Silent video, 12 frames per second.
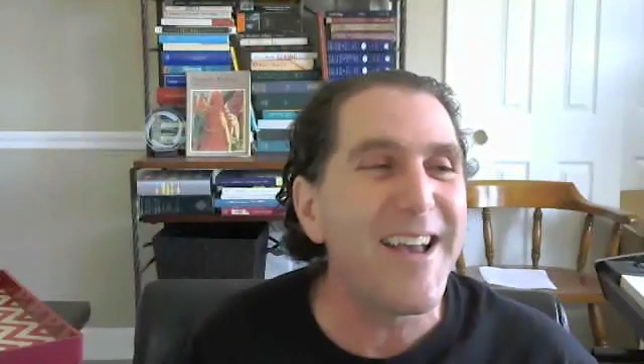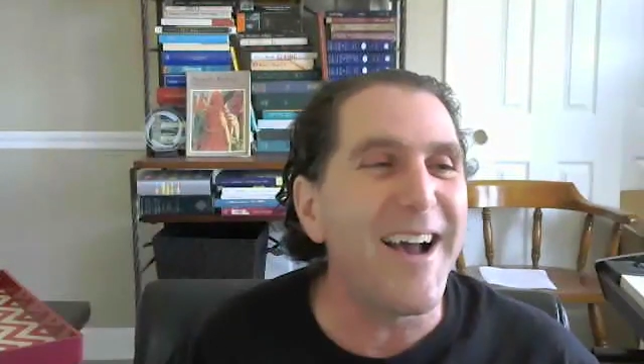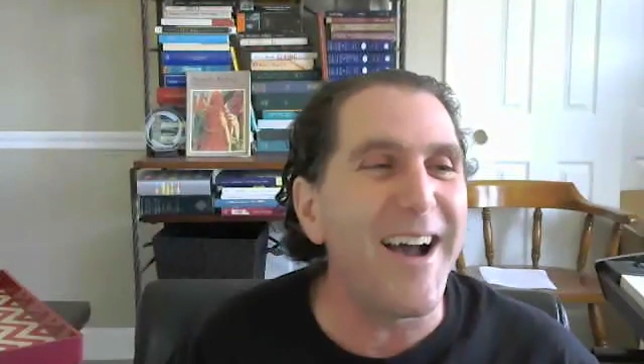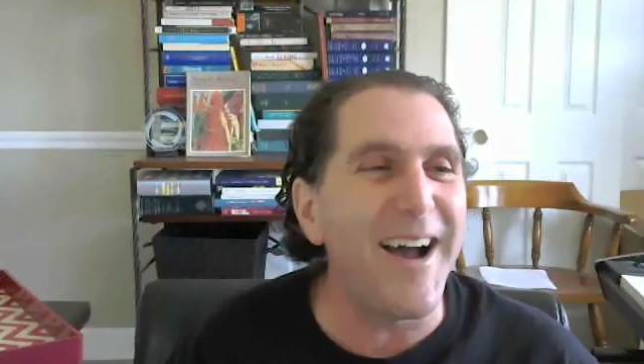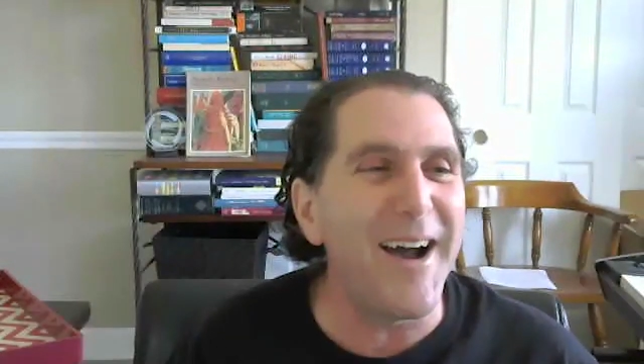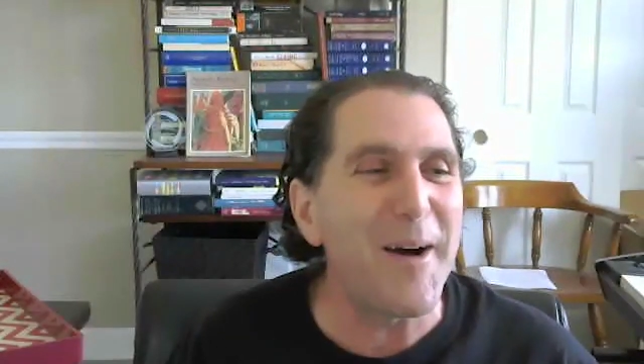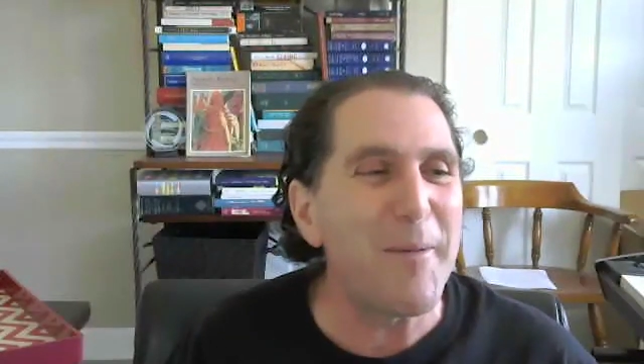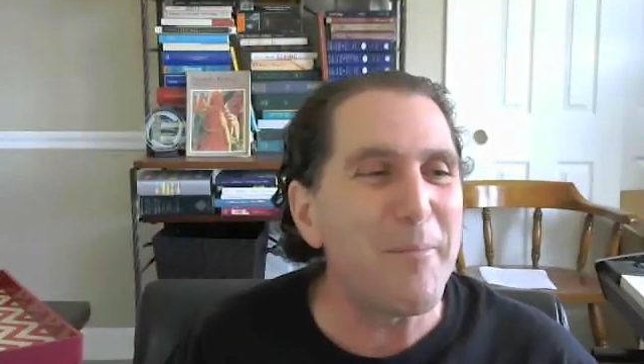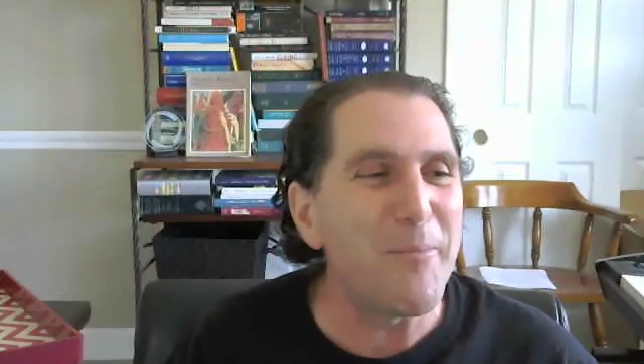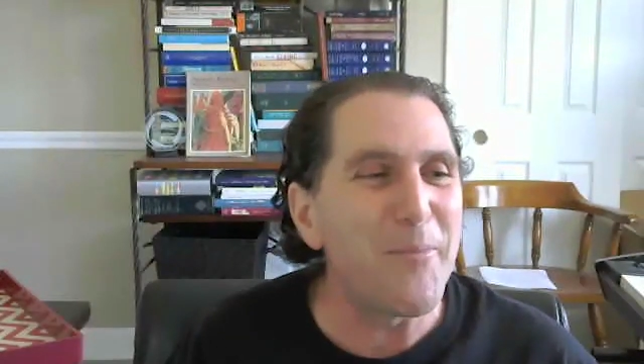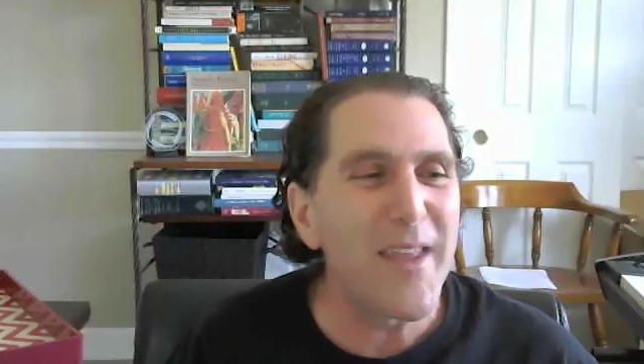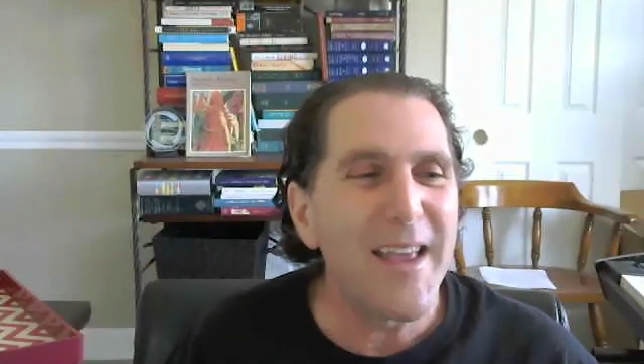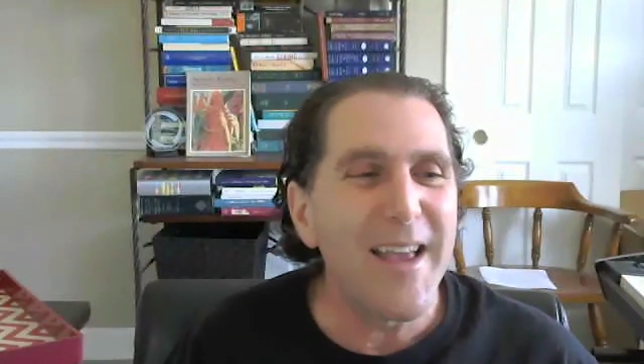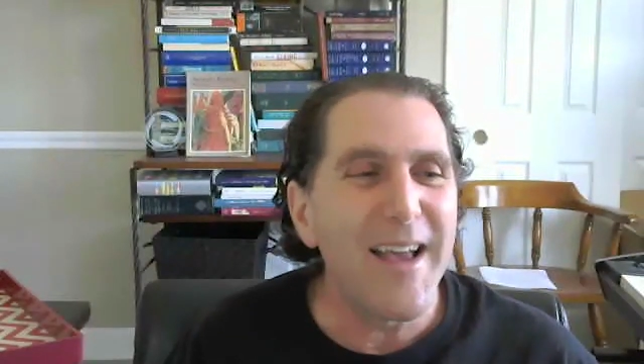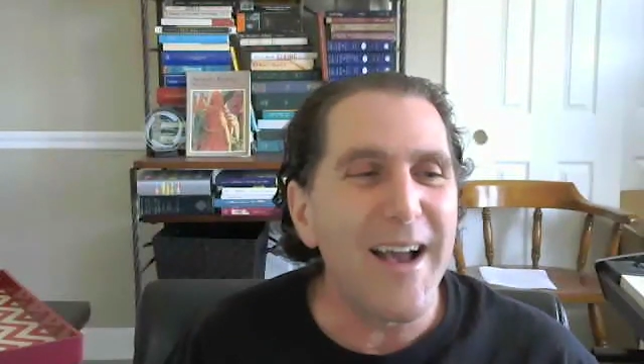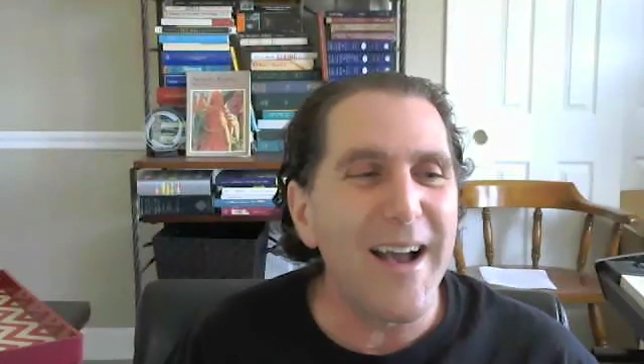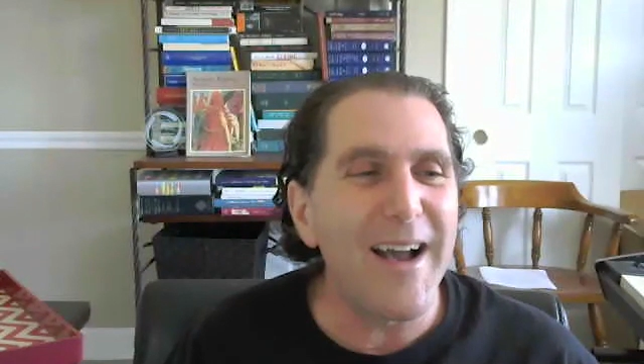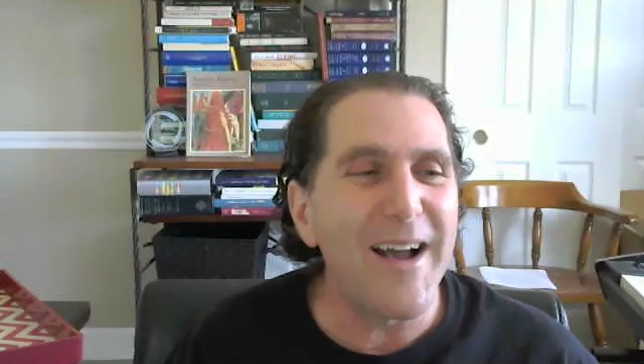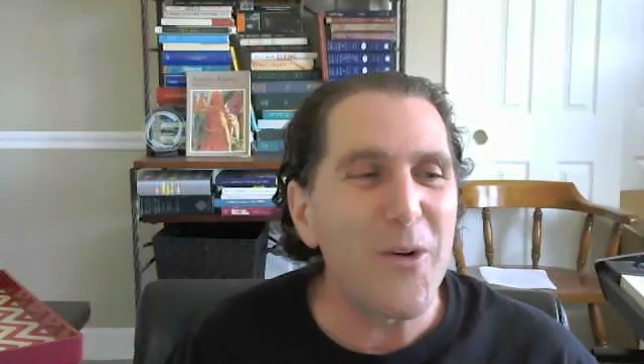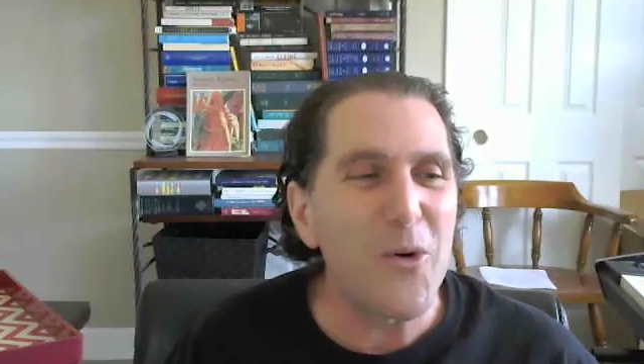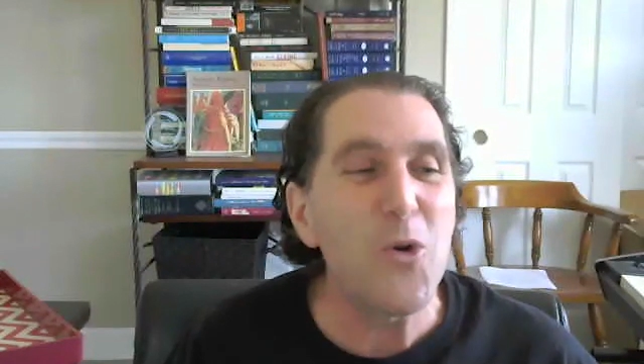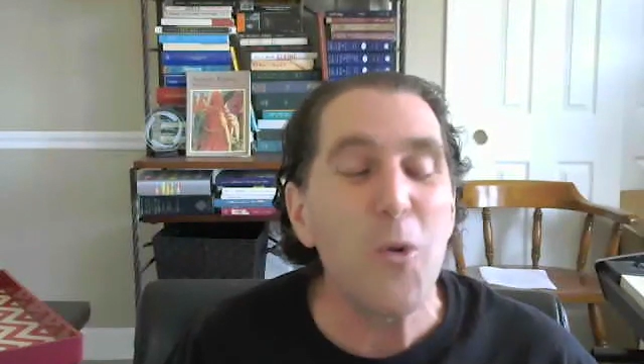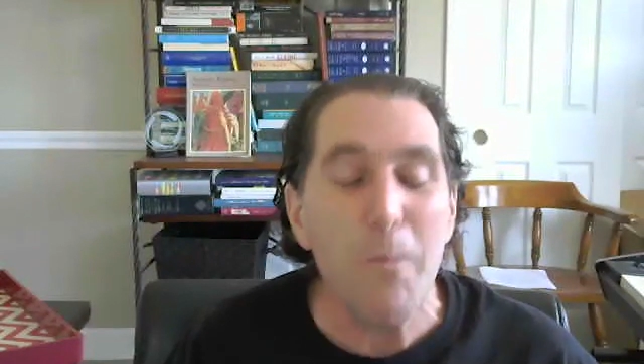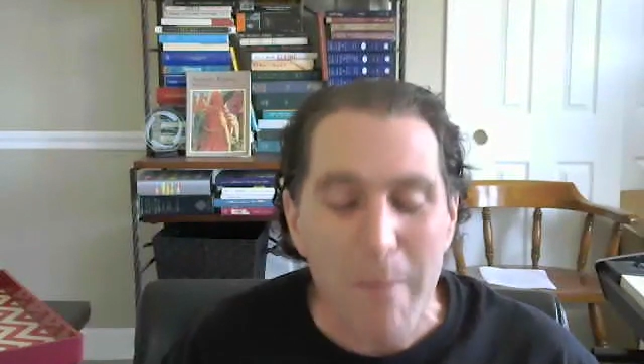Um, uh,
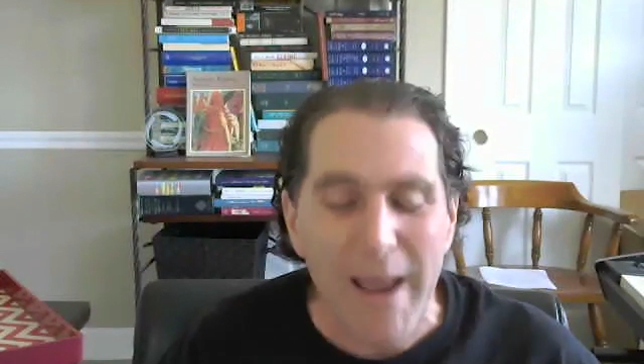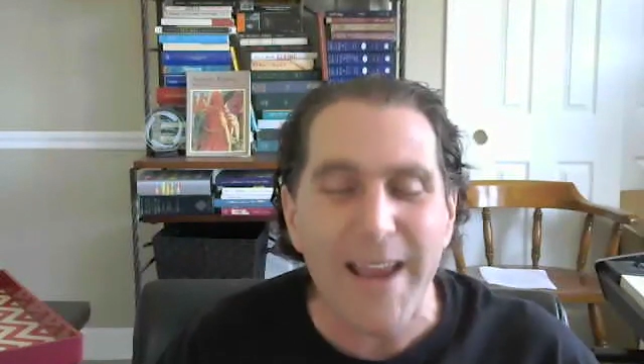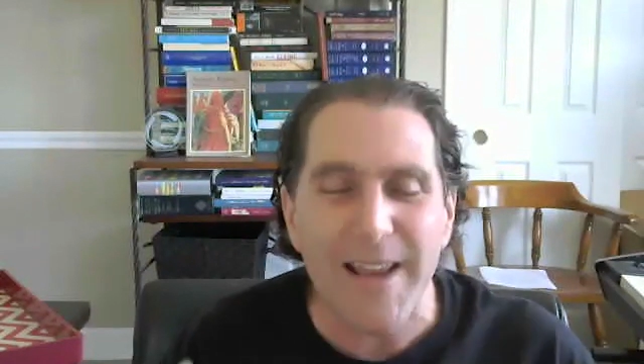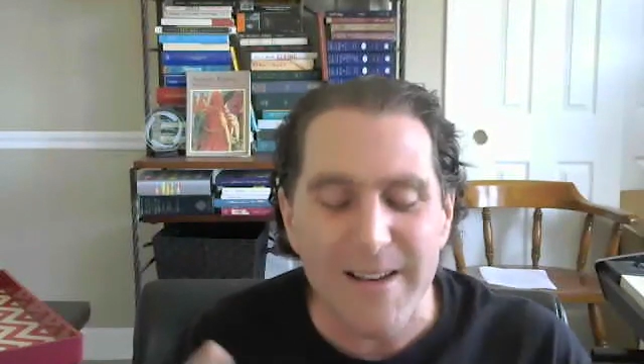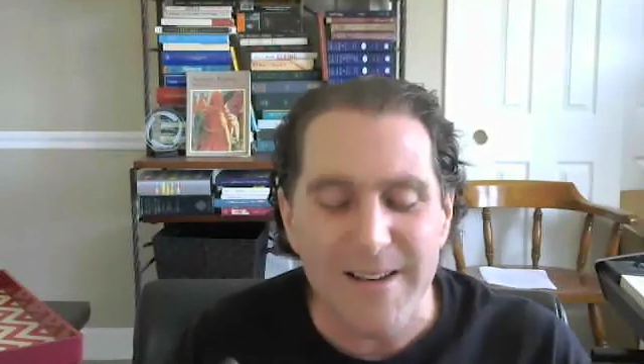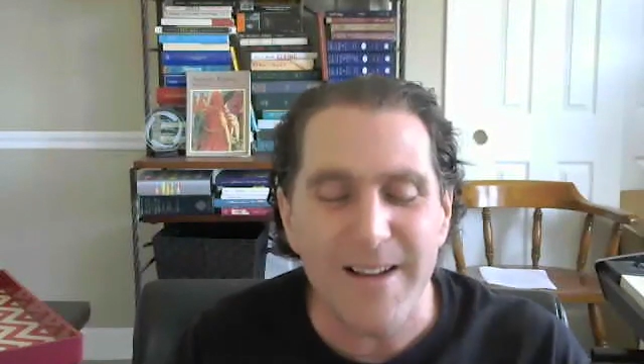who made